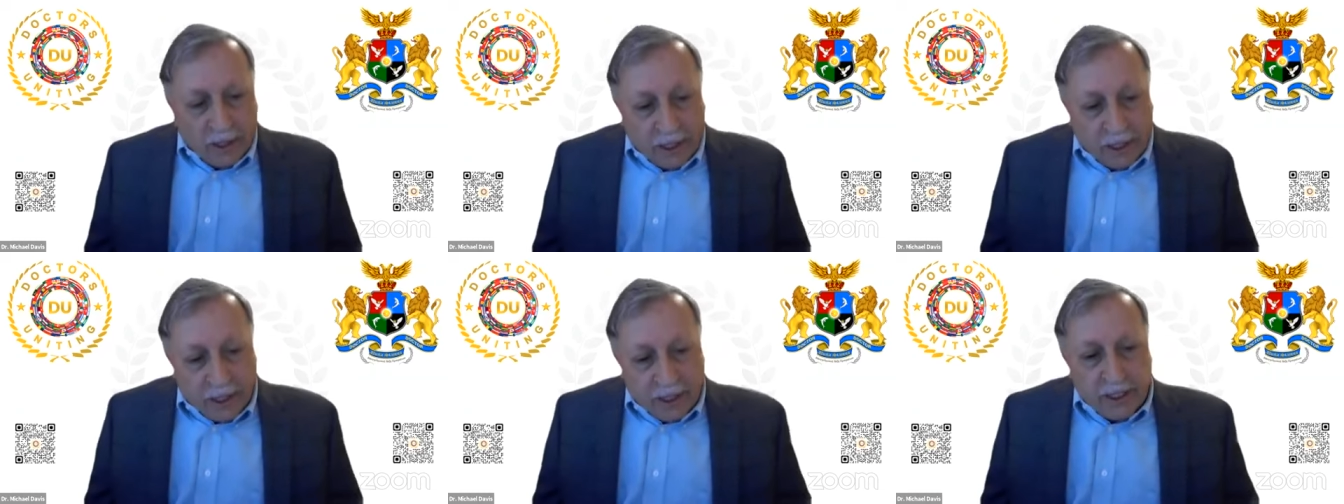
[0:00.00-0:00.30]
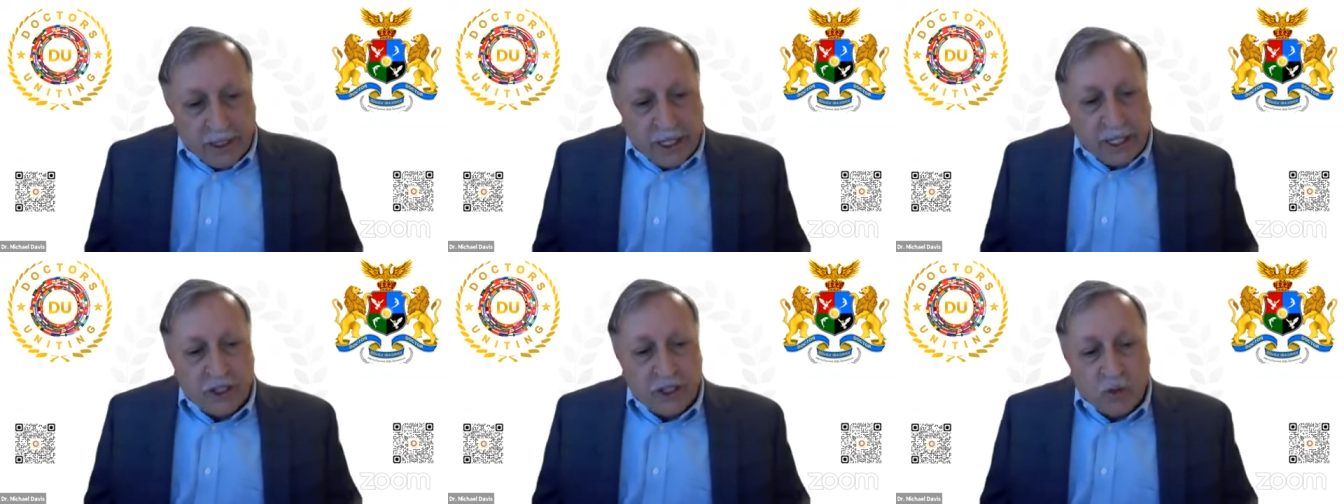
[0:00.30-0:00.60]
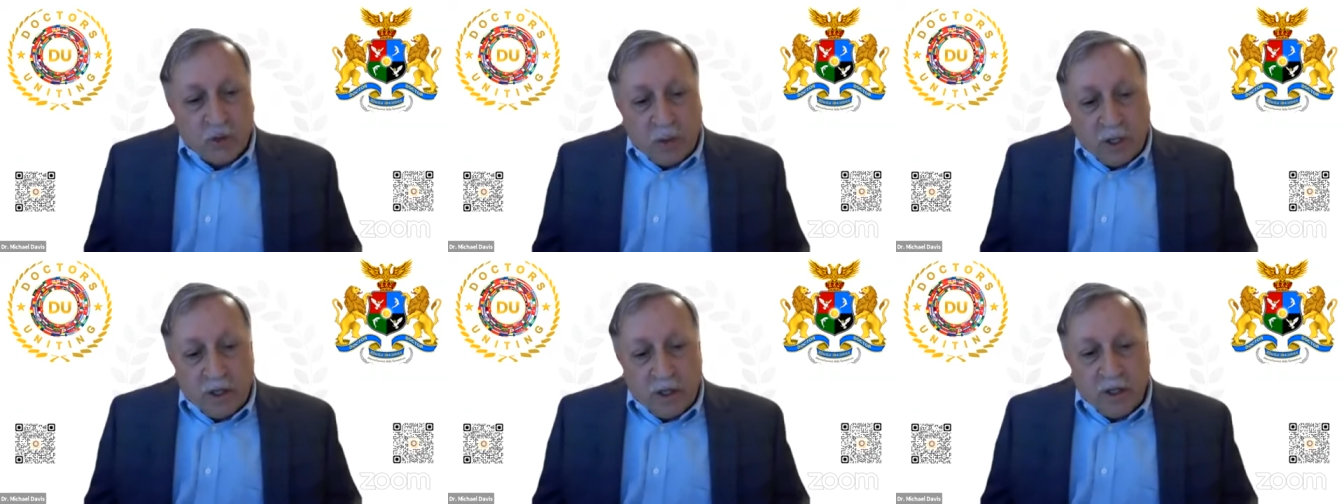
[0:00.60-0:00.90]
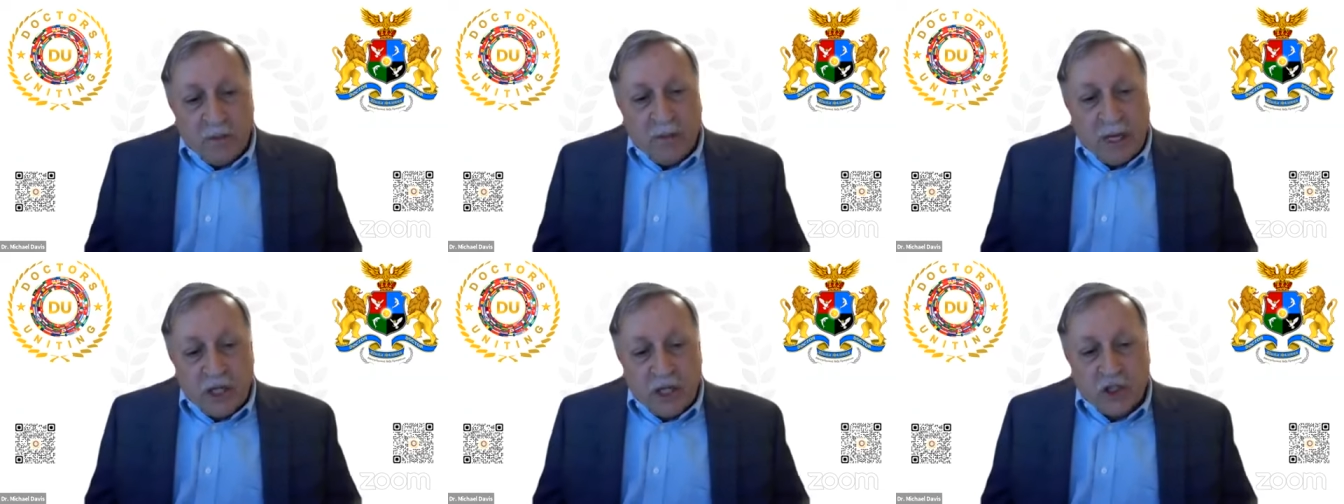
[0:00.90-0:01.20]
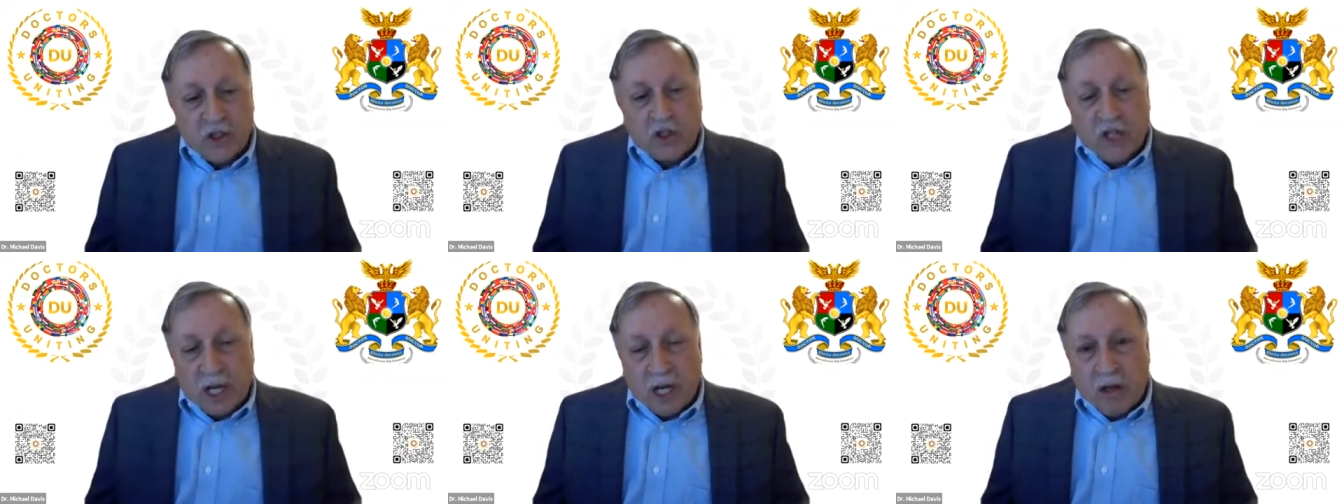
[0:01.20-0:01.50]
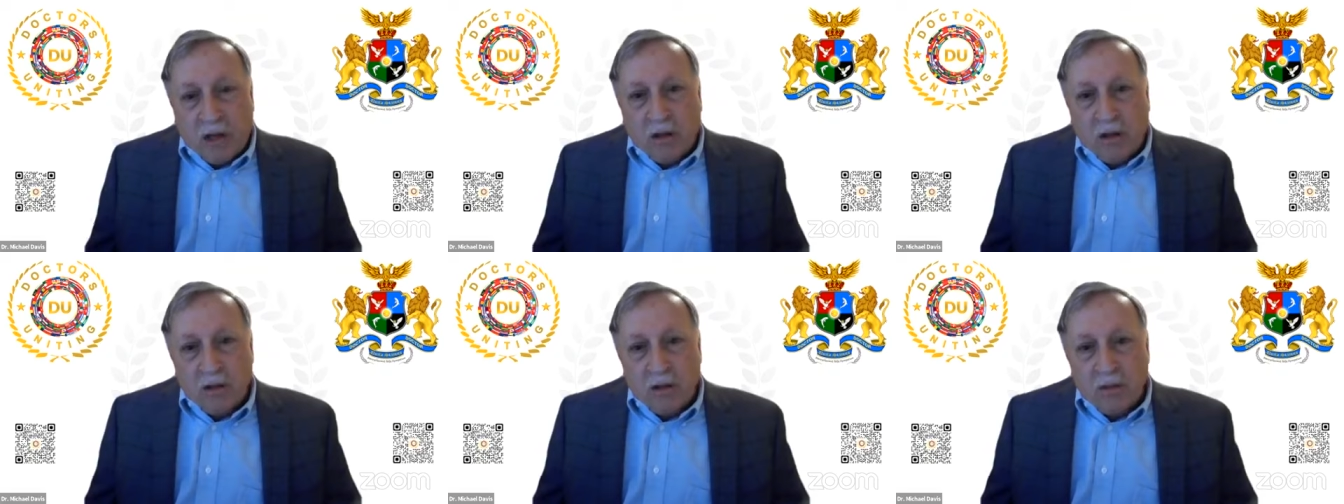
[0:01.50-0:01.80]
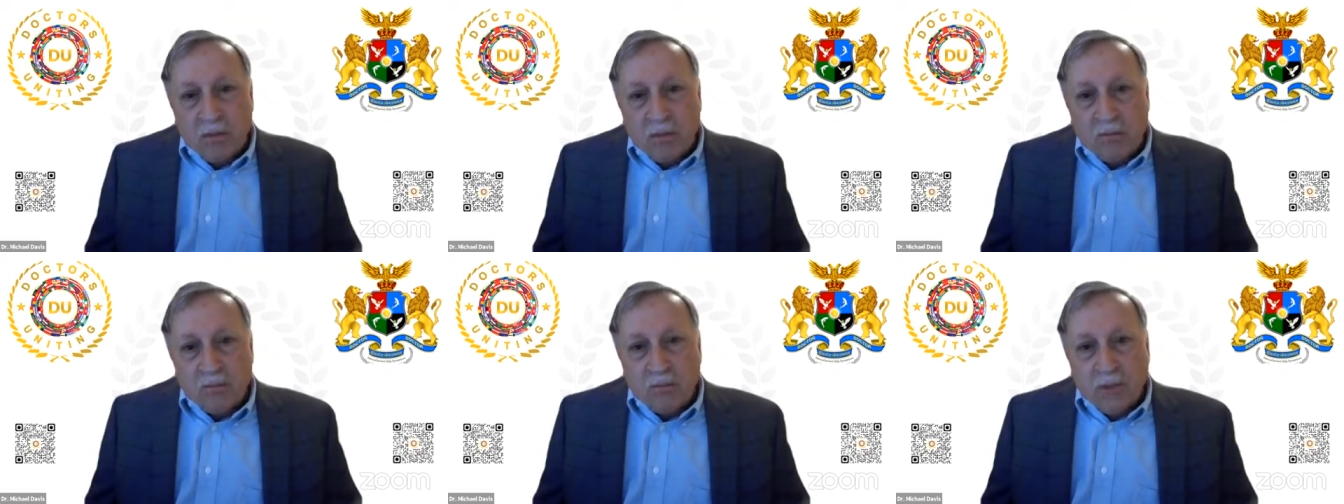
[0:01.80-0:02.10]
against one of the major dental
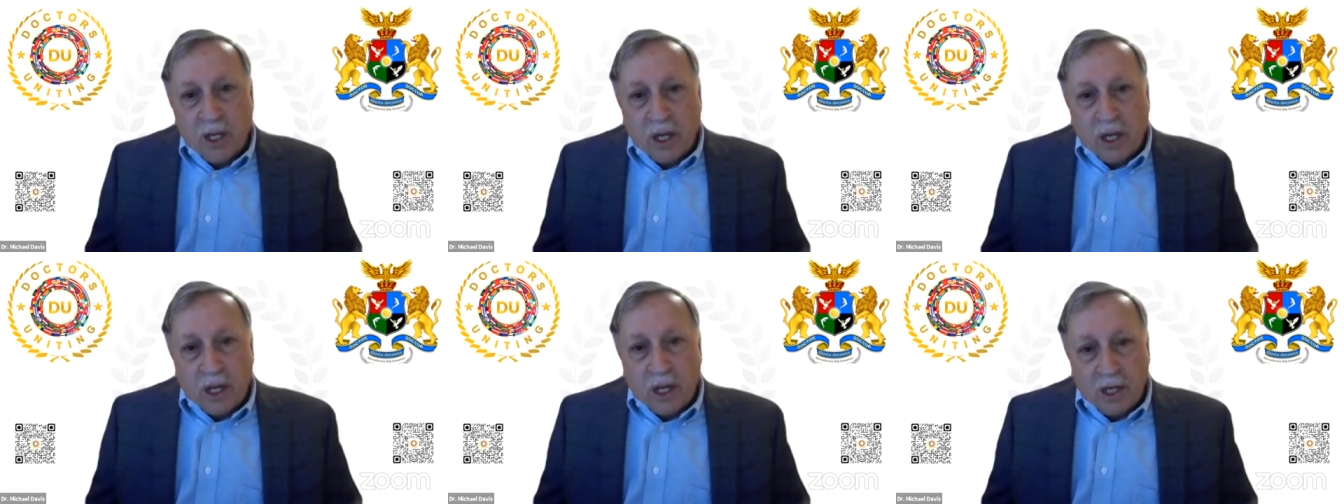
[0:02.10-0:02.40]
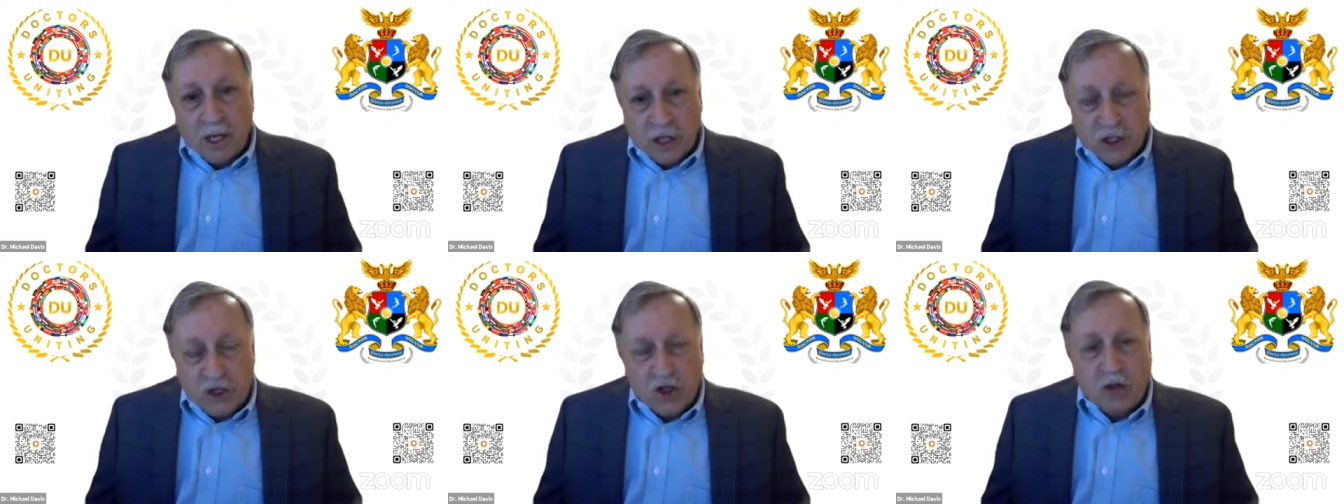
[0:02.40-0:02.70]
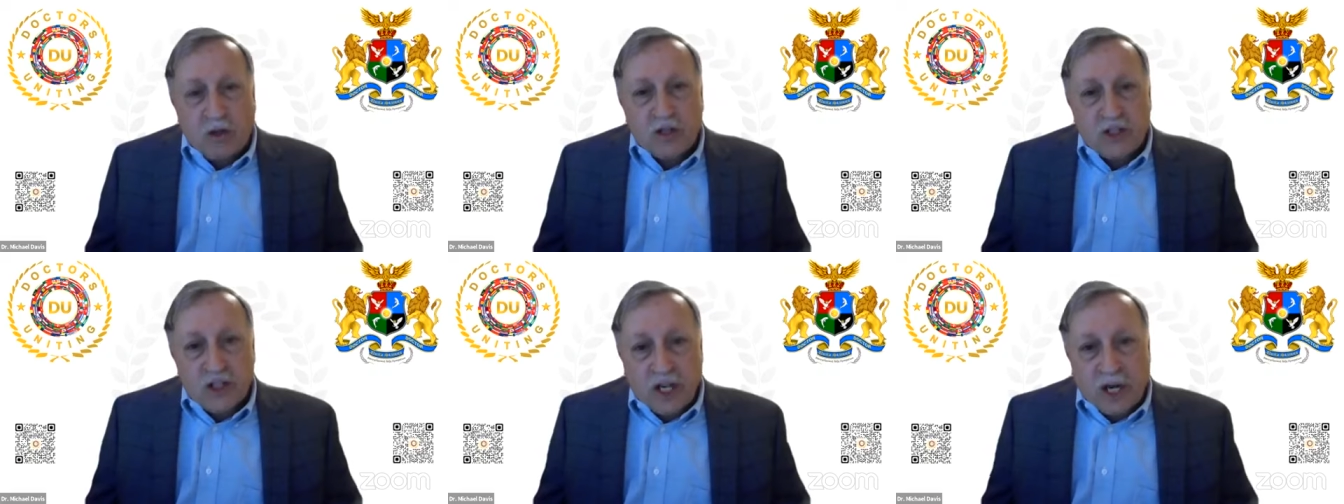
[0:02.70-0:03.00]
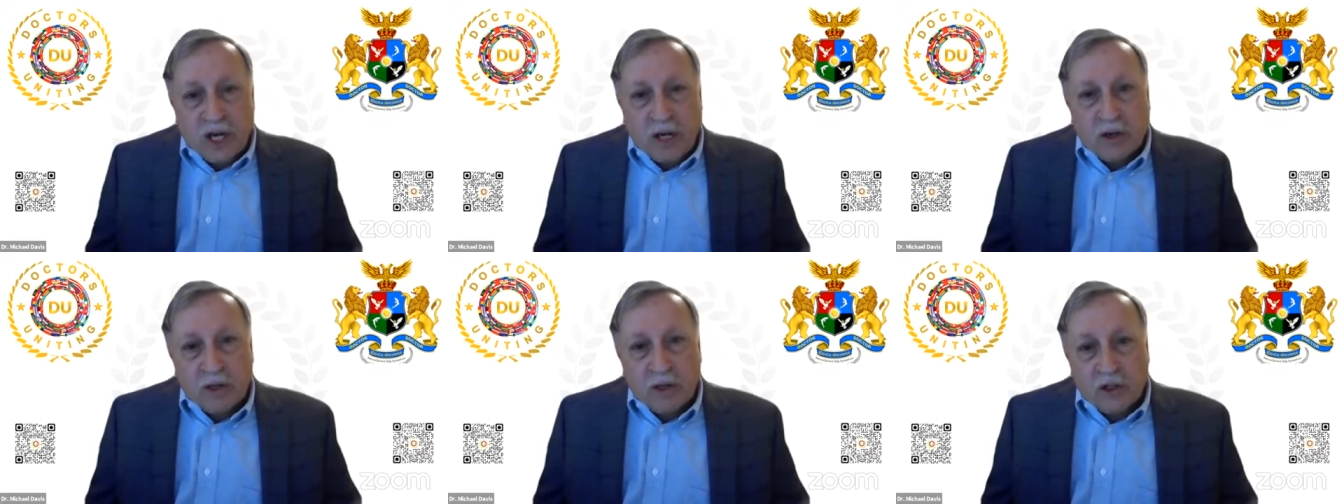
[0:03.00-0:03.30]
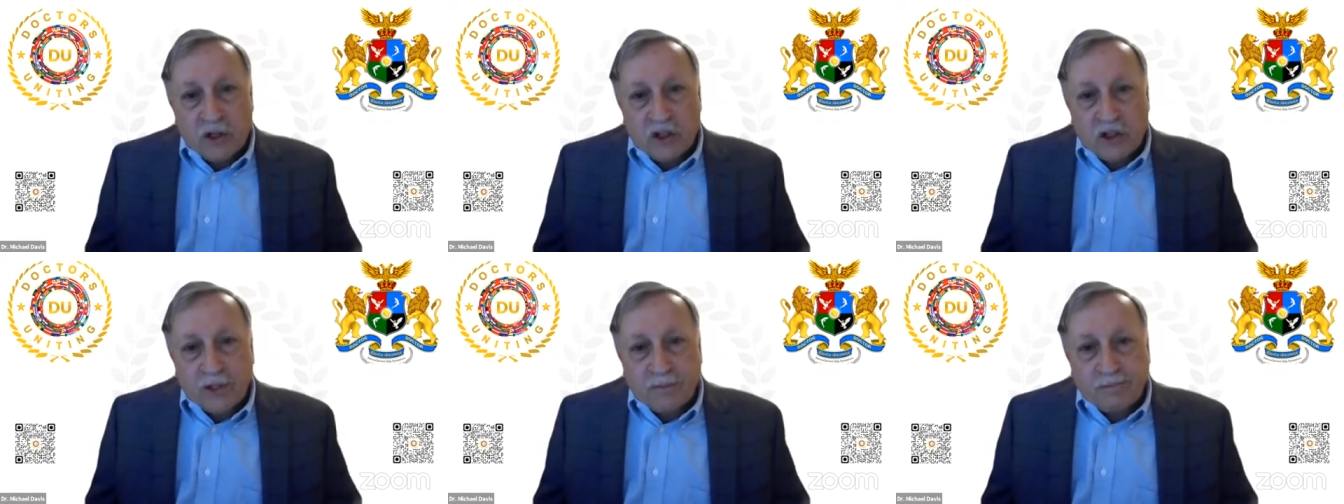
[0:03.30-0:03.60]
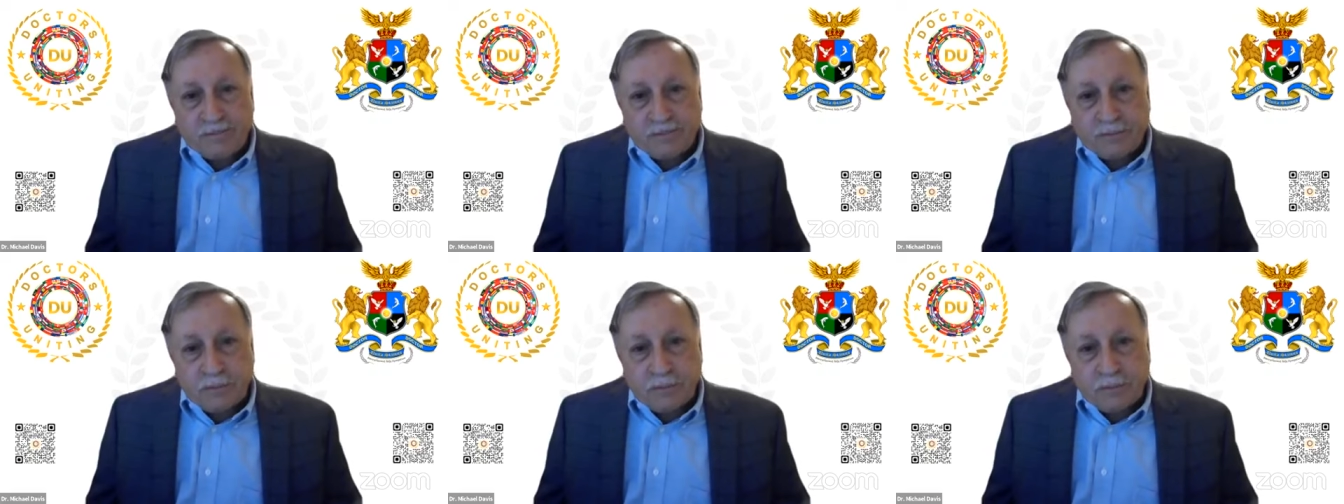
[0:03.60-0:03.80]
insurance carriers.